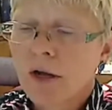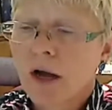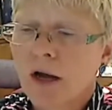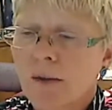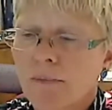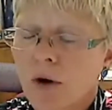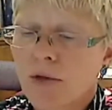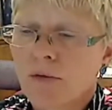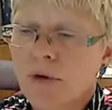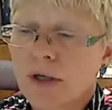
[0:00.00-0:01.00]
are
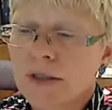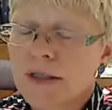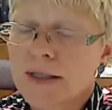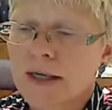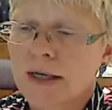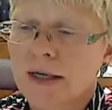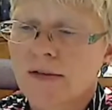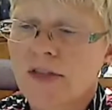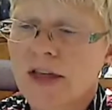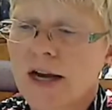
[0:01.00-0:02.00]
the ones
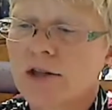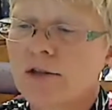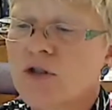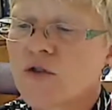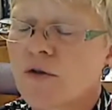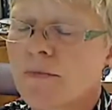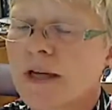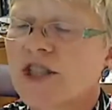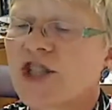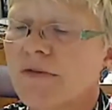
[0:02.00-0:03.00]
that I use for
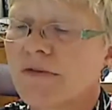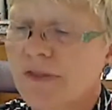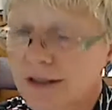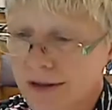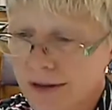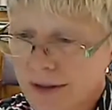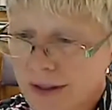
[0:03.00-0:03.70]
my shinfeld.